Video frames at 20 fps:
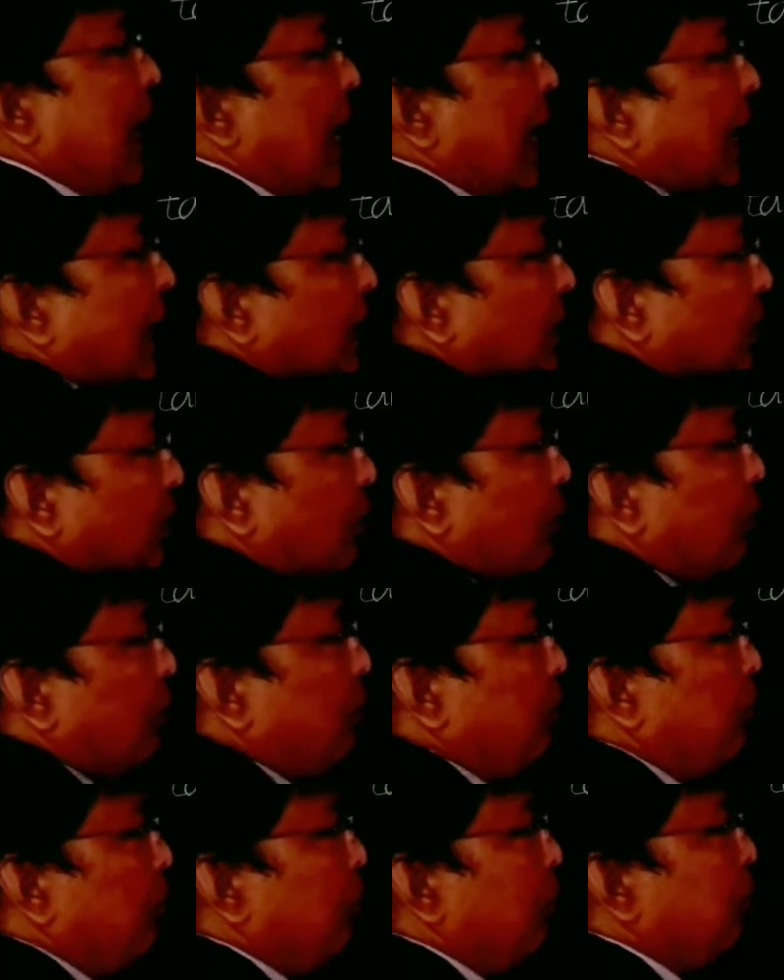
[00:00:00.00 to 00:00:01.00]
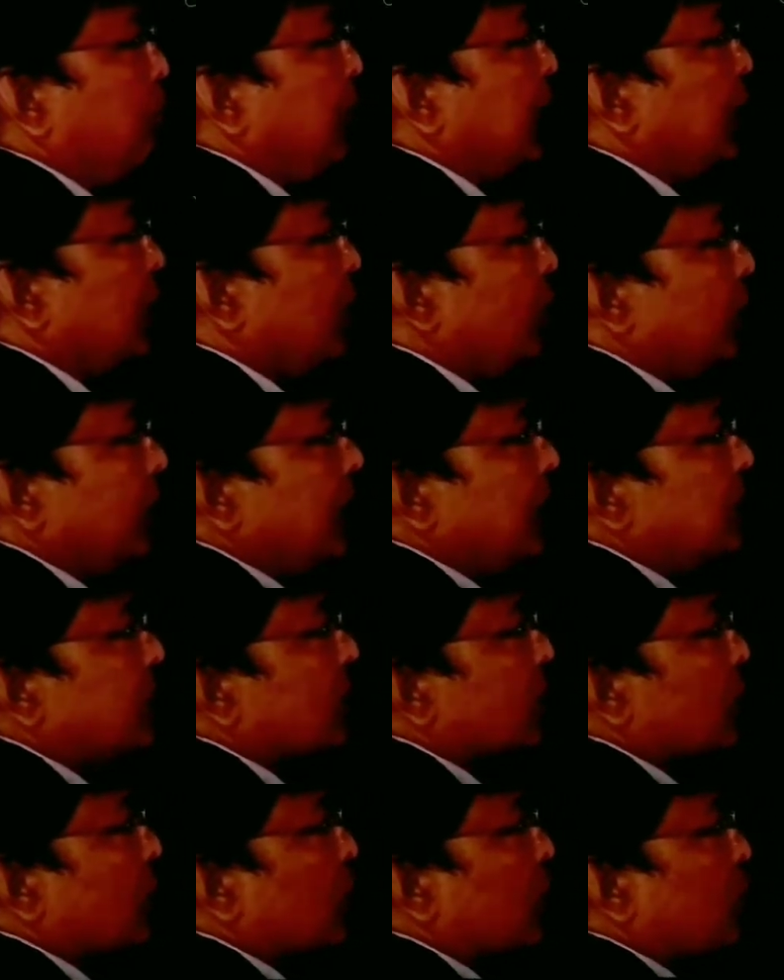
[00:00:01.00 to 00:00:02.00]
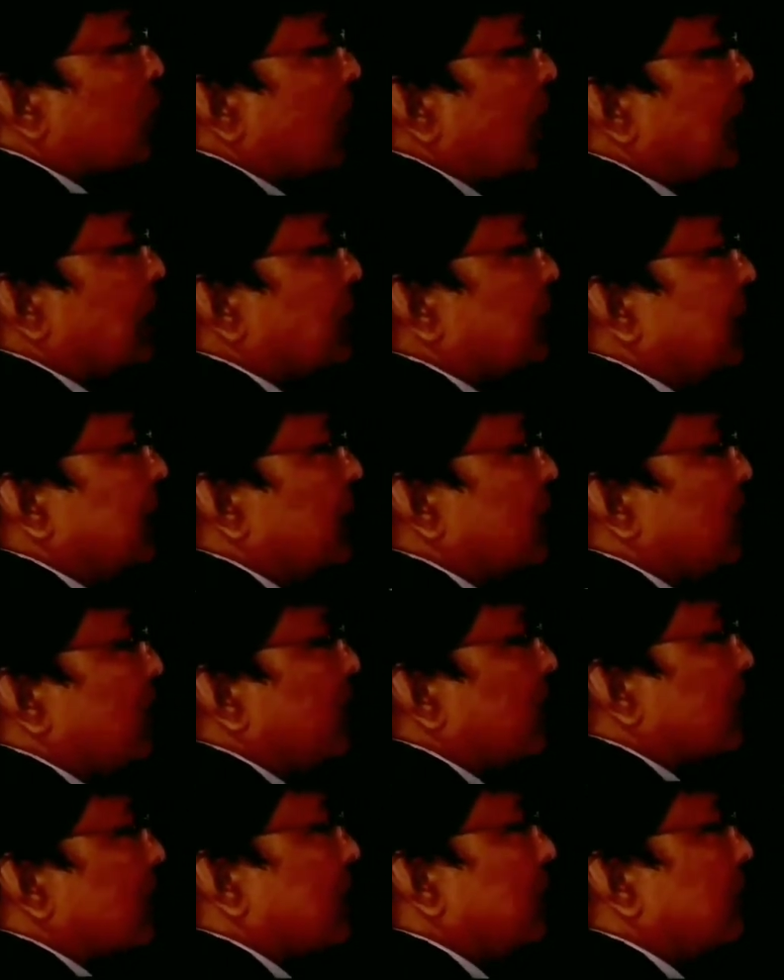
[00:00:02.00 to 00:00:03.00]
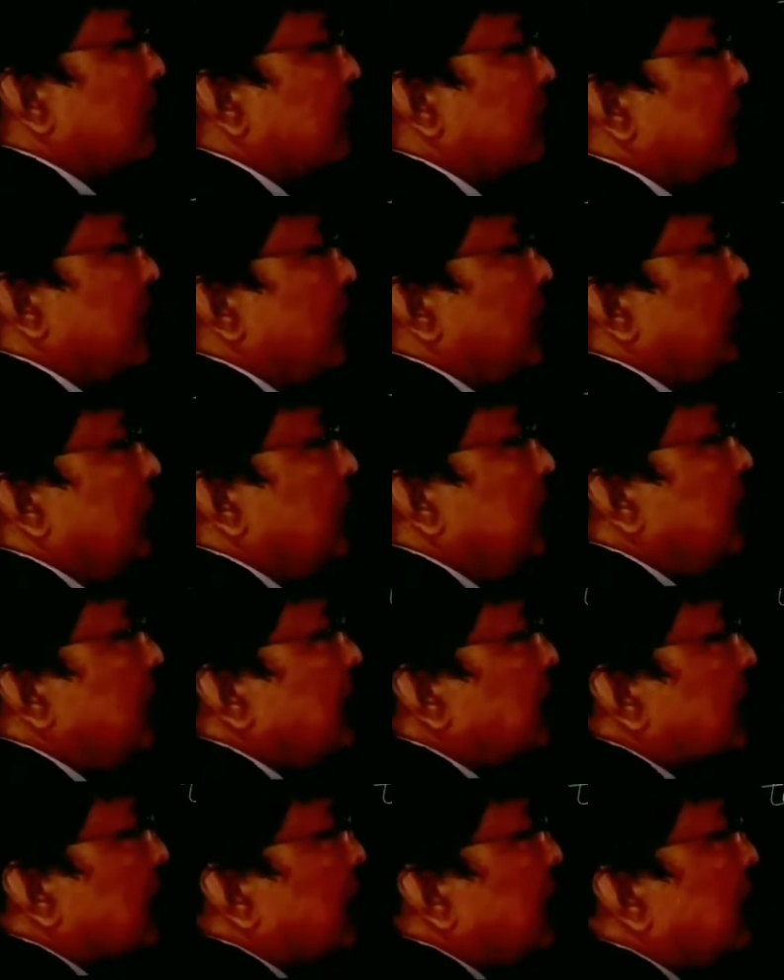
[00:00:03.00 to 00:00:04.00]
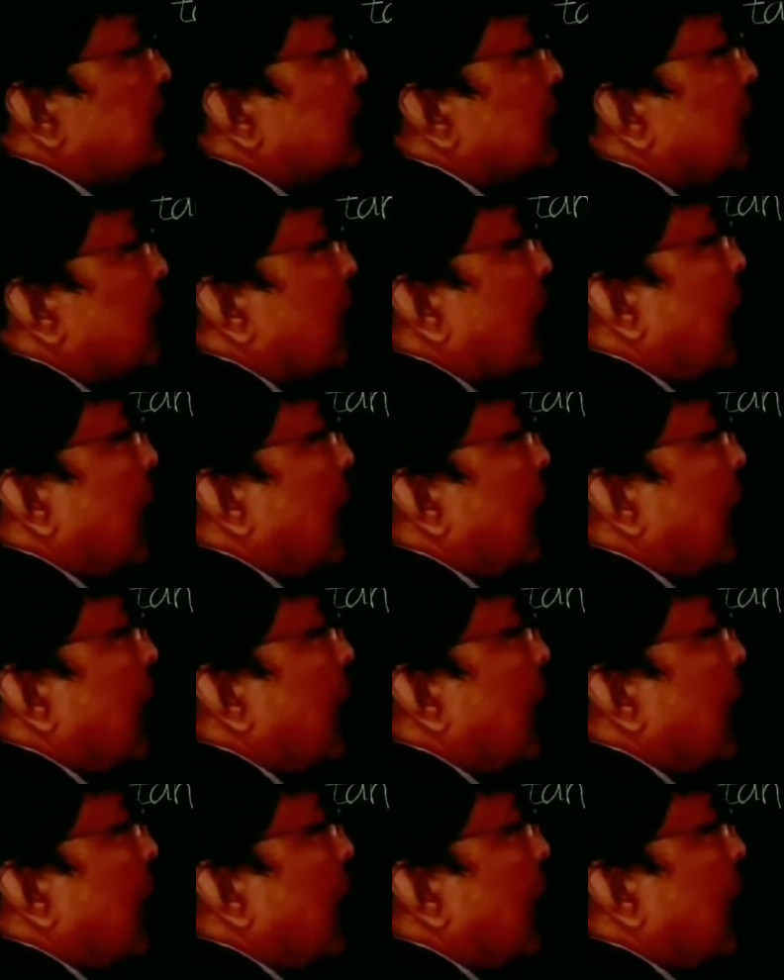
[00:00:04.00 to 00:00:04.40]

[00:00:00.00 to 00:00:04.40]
and PQ is 12 centimeter. This is,